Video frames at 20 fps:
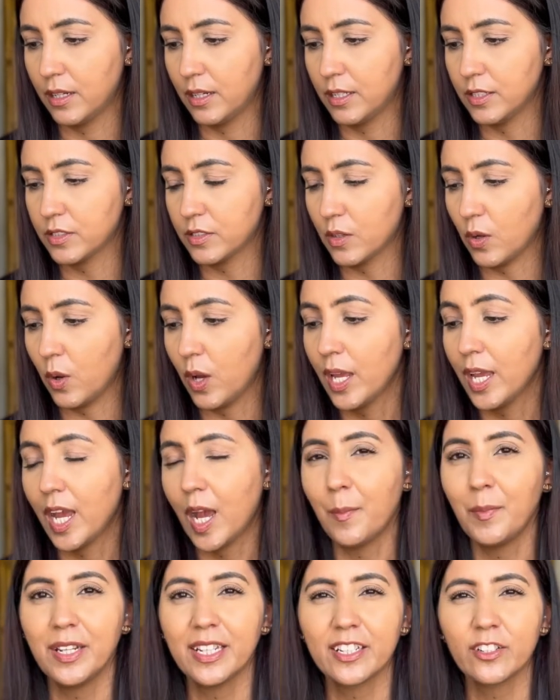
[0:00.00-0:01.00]
so i
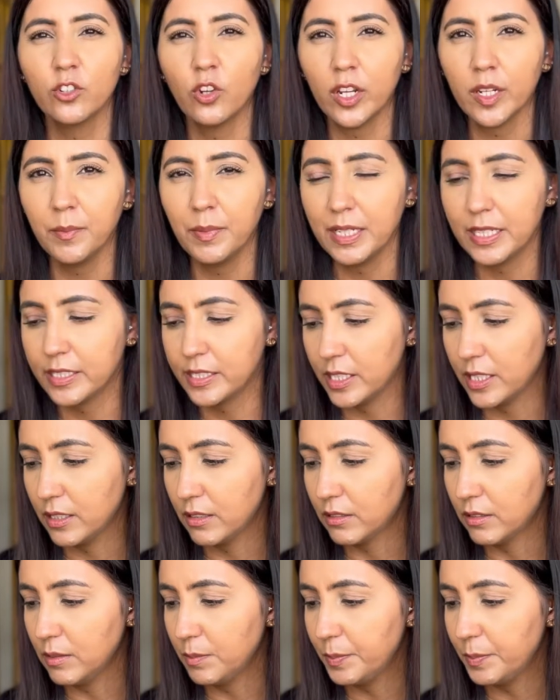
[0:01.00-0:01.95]
mean like not a big deal